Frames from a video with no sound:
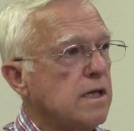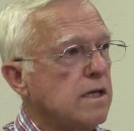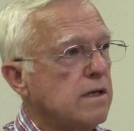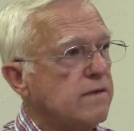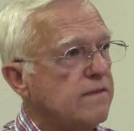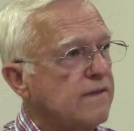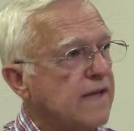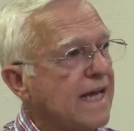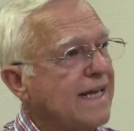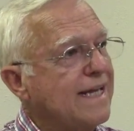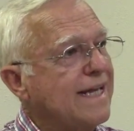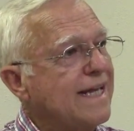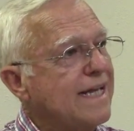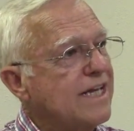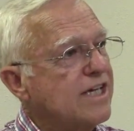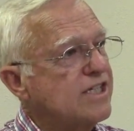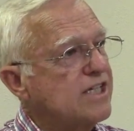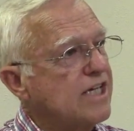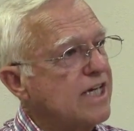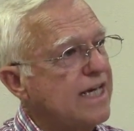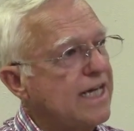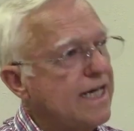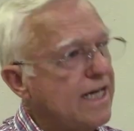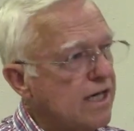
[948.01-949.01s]
they needed
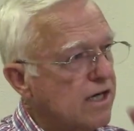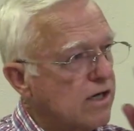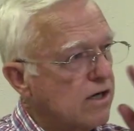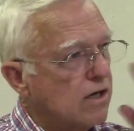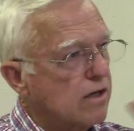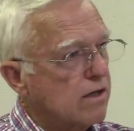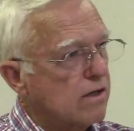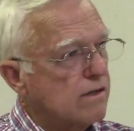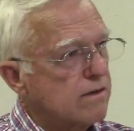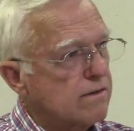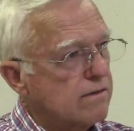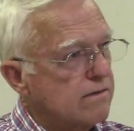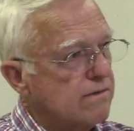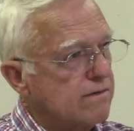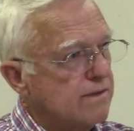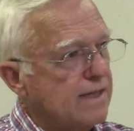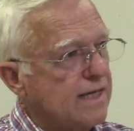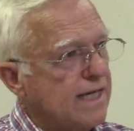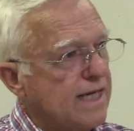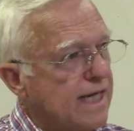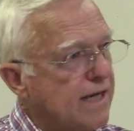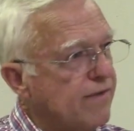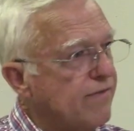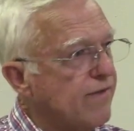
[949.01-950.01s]
to hear
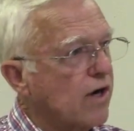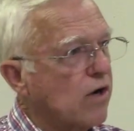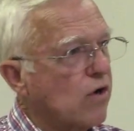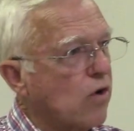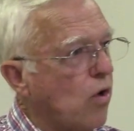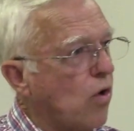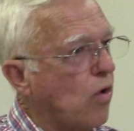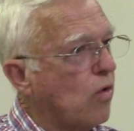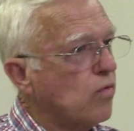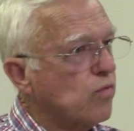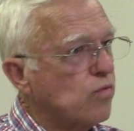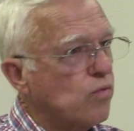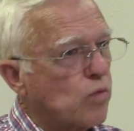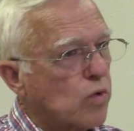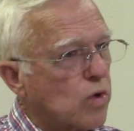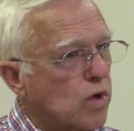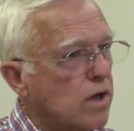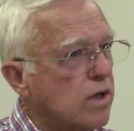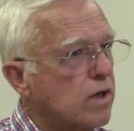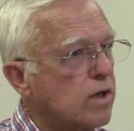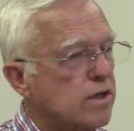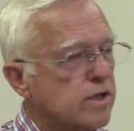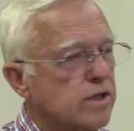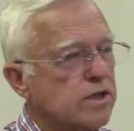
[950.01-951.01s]
in their own
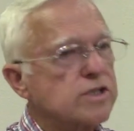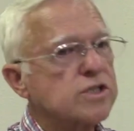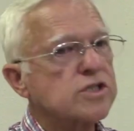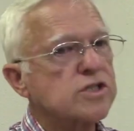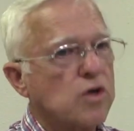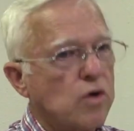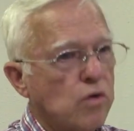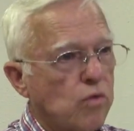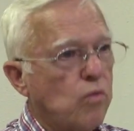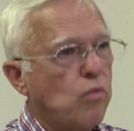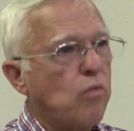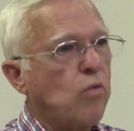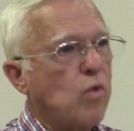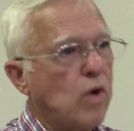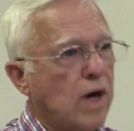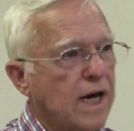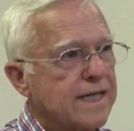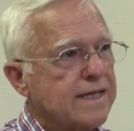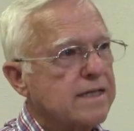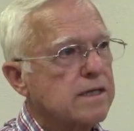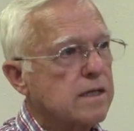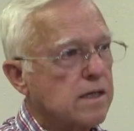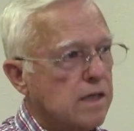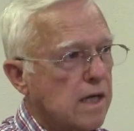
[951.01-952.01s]
words what
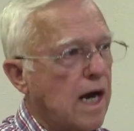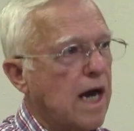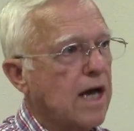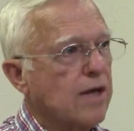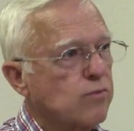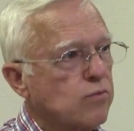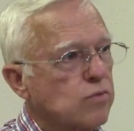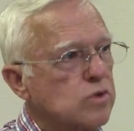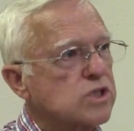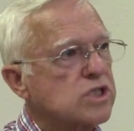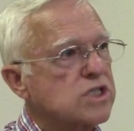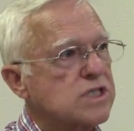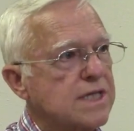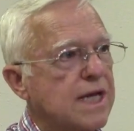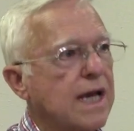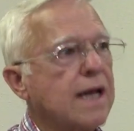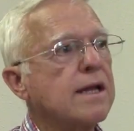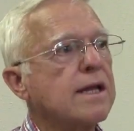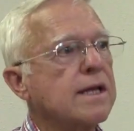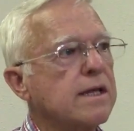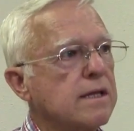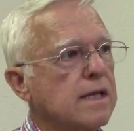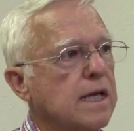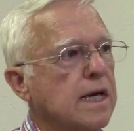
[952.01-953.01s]
God was
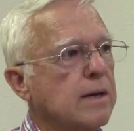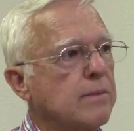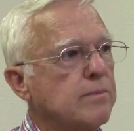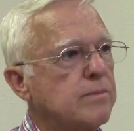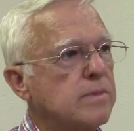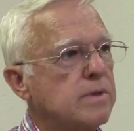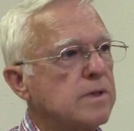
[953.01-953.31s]
telling them.